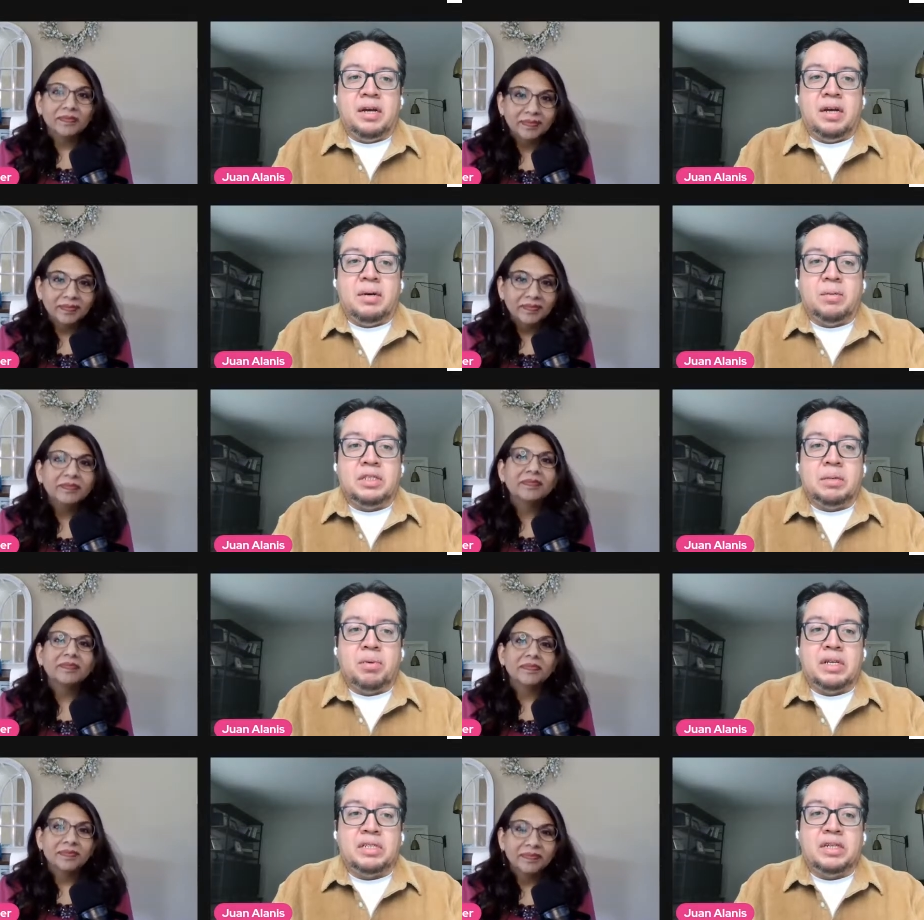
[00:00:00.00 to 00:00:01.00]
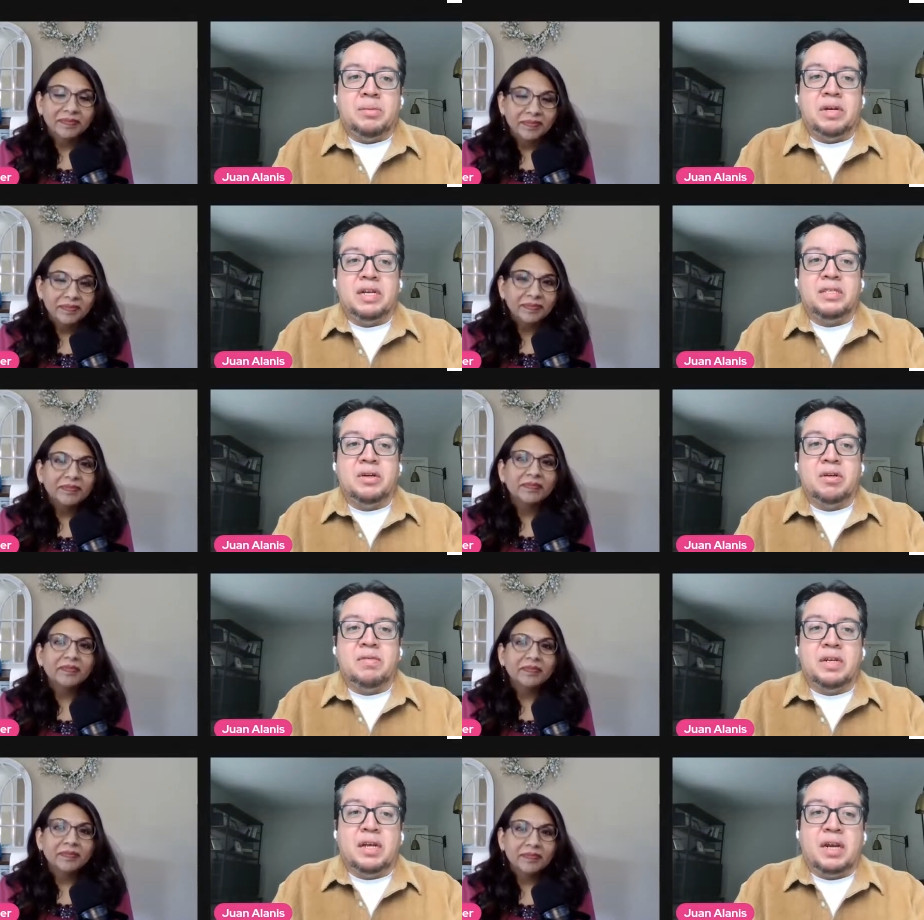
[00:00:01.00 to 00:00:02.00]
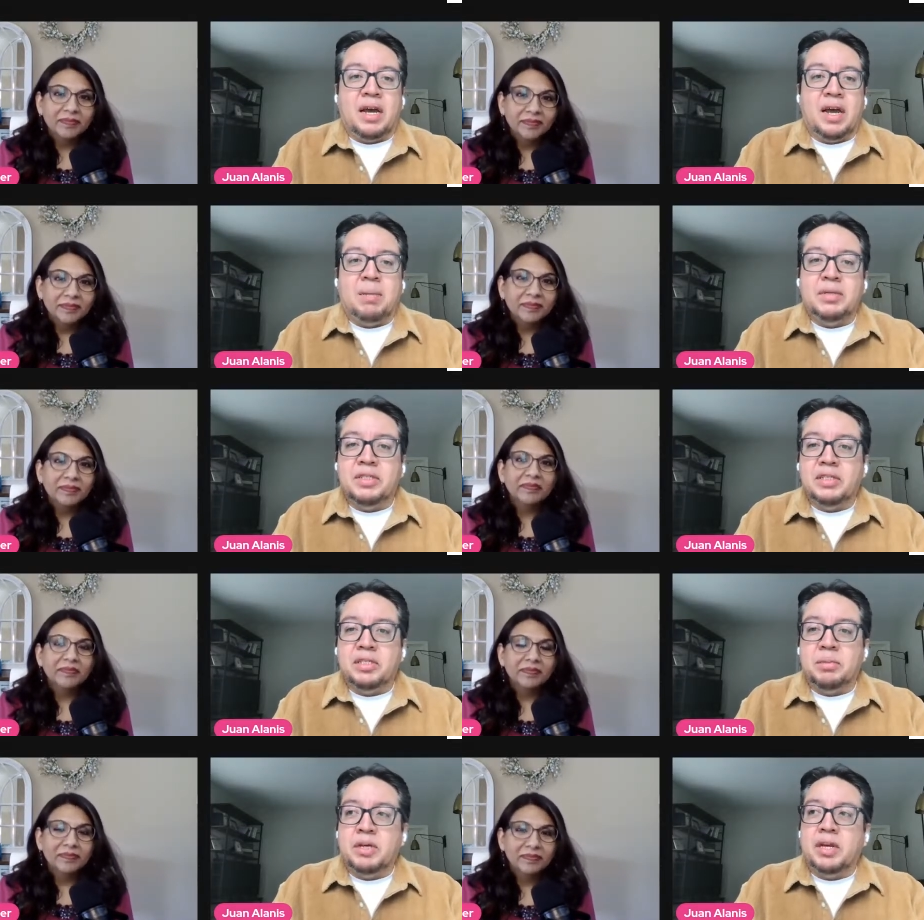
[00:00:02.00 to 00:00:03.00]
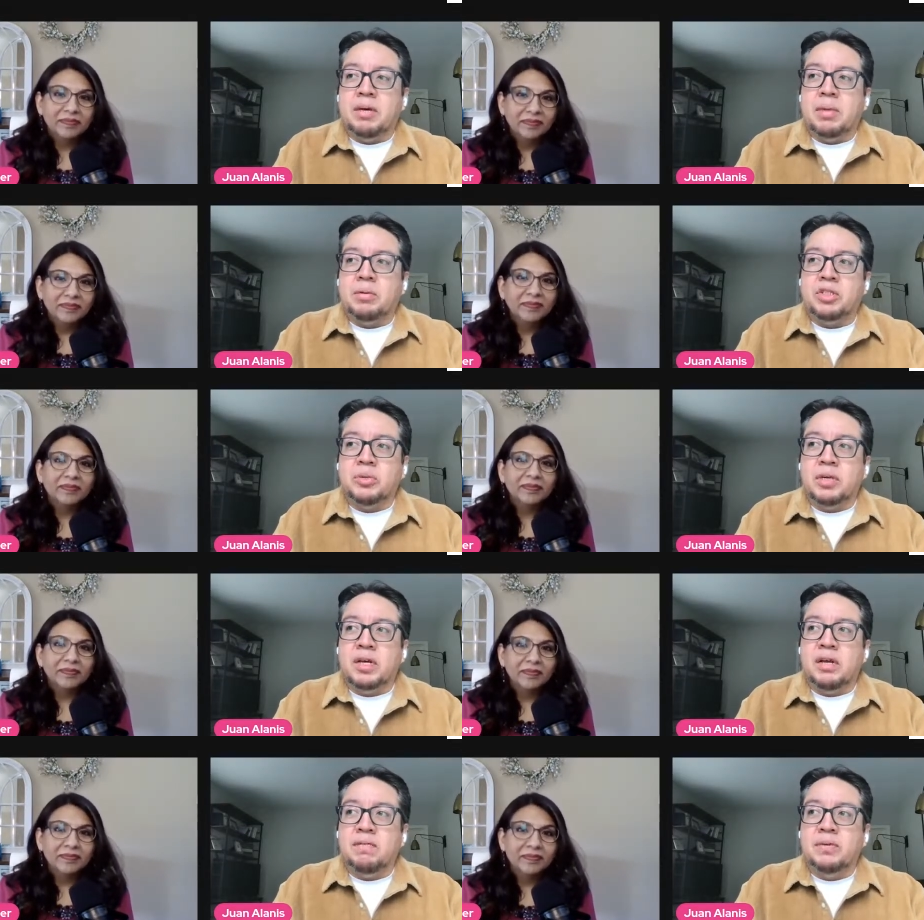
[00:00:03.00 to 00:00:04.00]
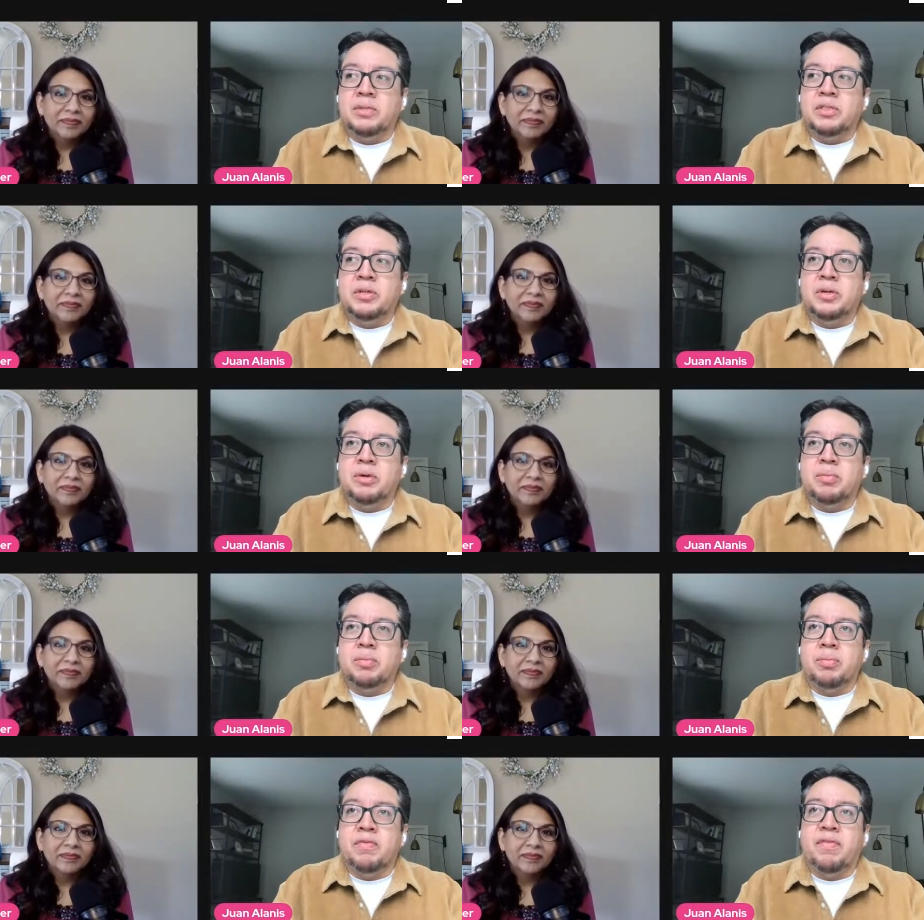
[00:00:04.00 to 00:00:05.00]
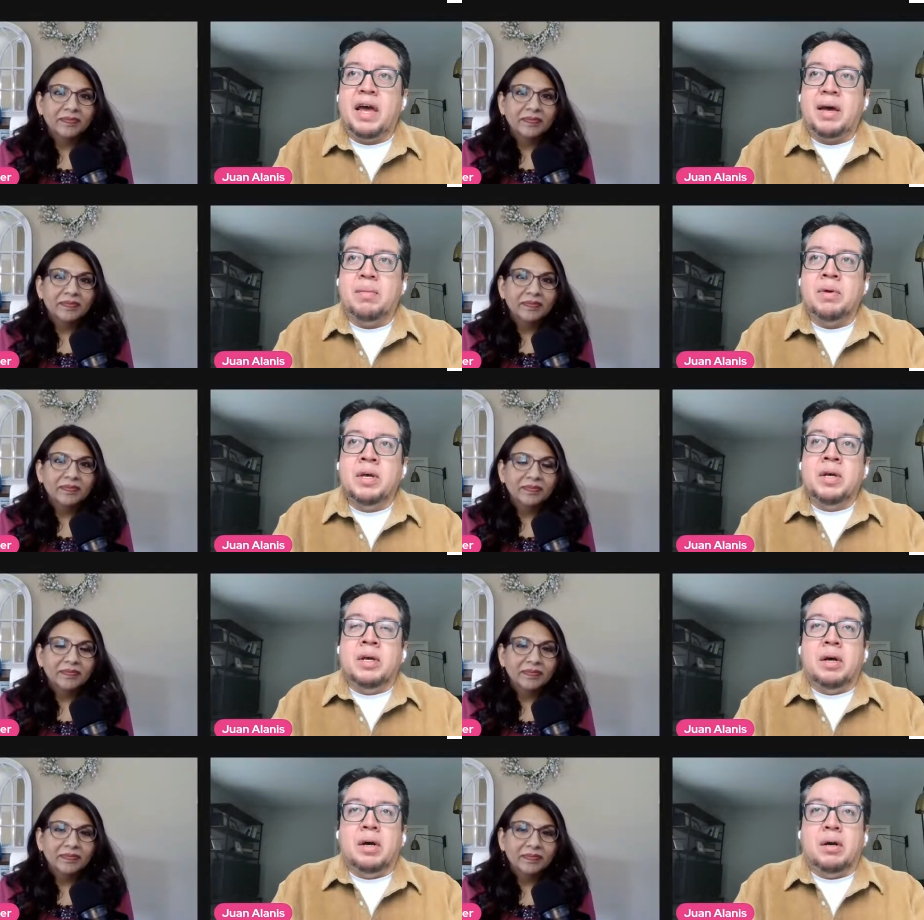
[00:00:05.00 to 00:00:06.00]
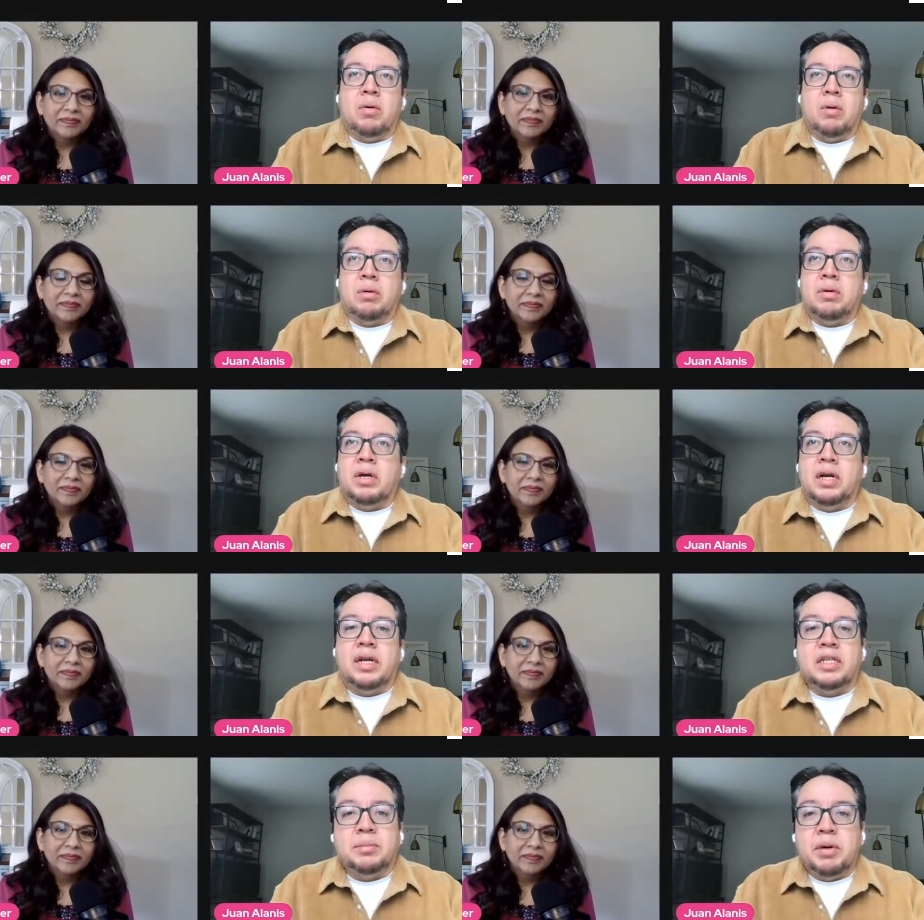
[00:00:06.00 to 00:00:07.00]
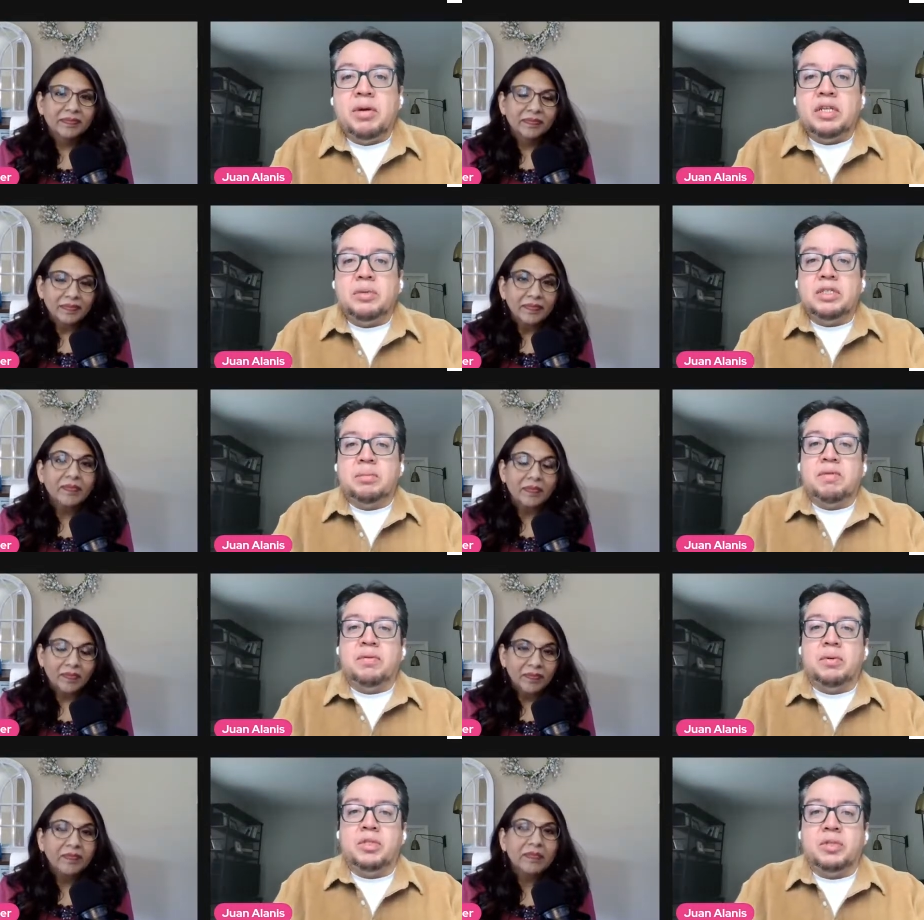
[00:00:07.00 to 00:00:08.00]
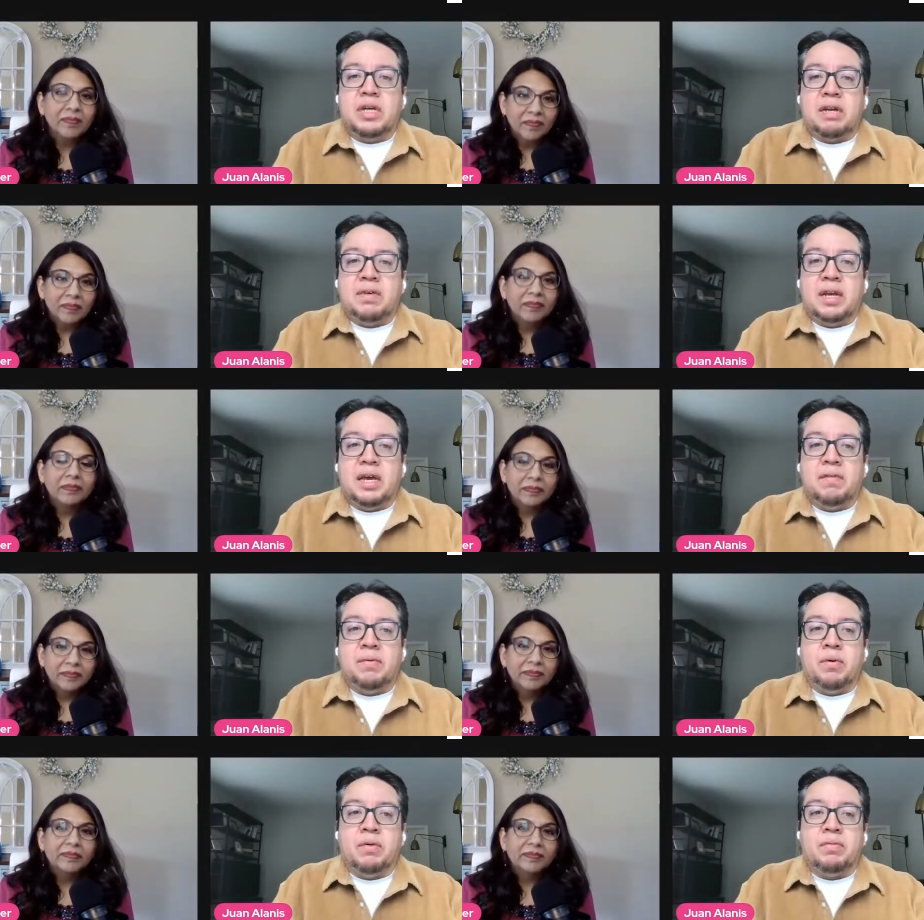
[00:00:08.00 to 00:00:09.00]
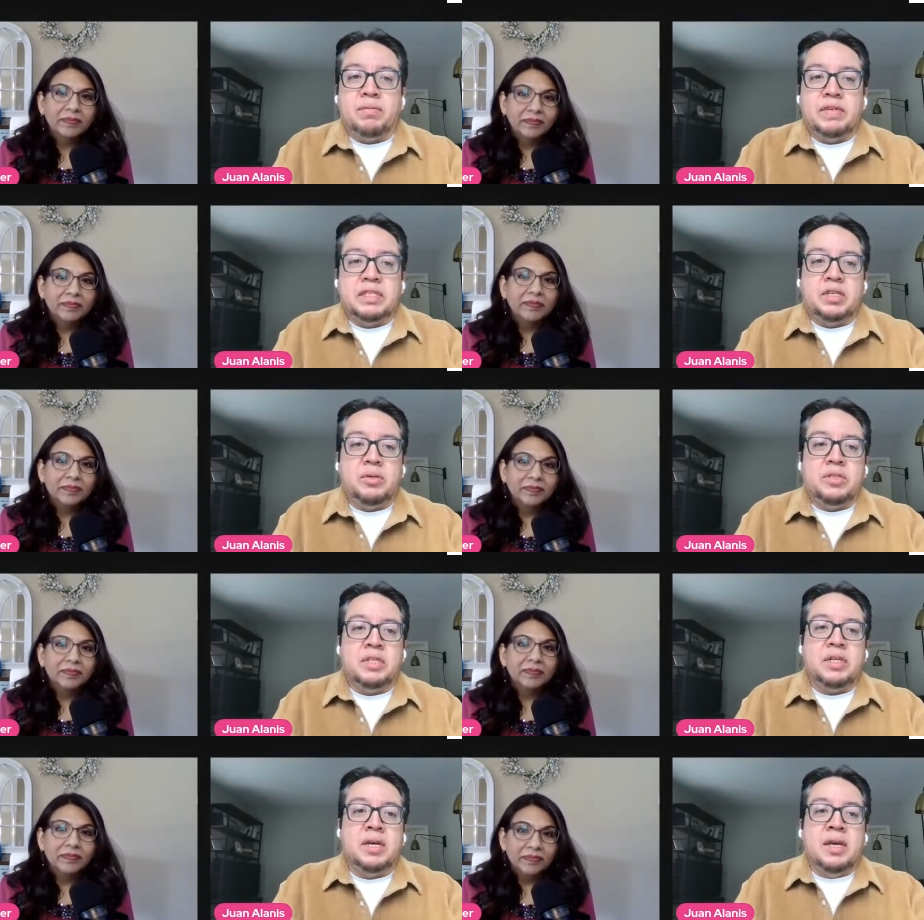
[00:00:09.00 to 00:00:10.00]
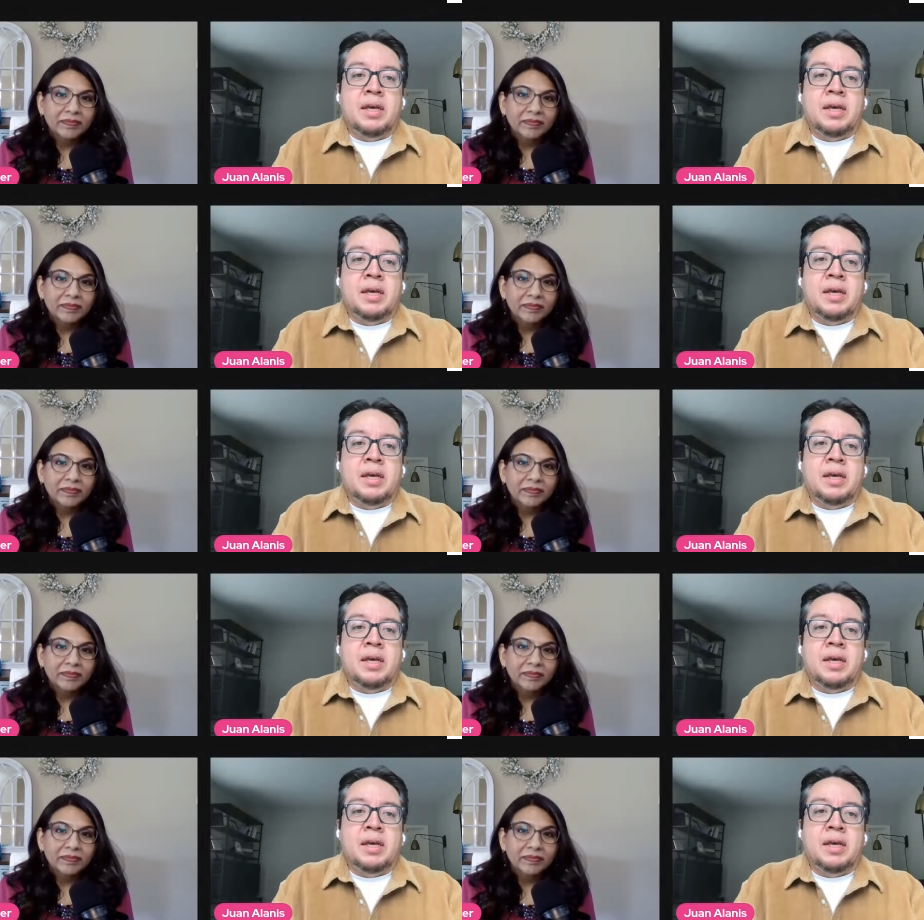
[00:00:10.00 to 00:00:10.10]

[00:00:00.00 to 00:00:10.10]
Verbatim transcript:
Speaker 1: uh, was the president when I served, and, and I happened to just meet him. I was doing an influencer fam uh, or uh, an experience with some influencers out of LA for Visit Houston.